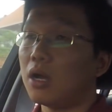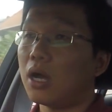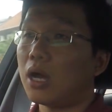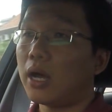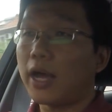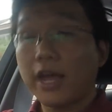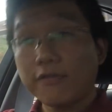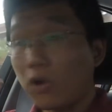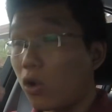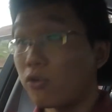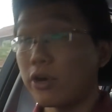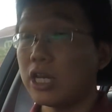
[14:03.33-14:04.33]
have
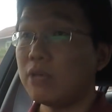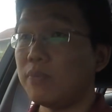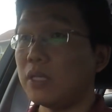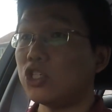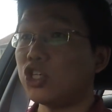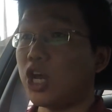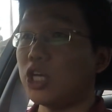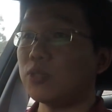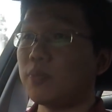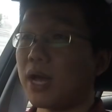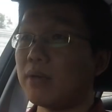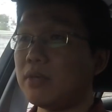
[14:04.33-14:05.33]
already been changed by